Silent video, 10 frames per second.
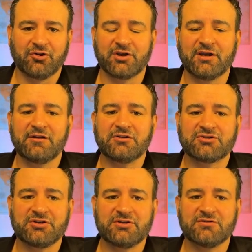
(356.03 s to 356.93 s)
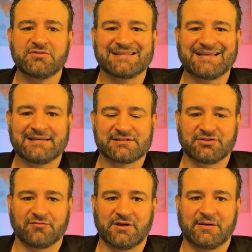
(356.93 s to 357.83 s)
looking to use
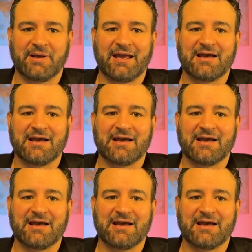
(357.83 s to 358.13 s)
Instagram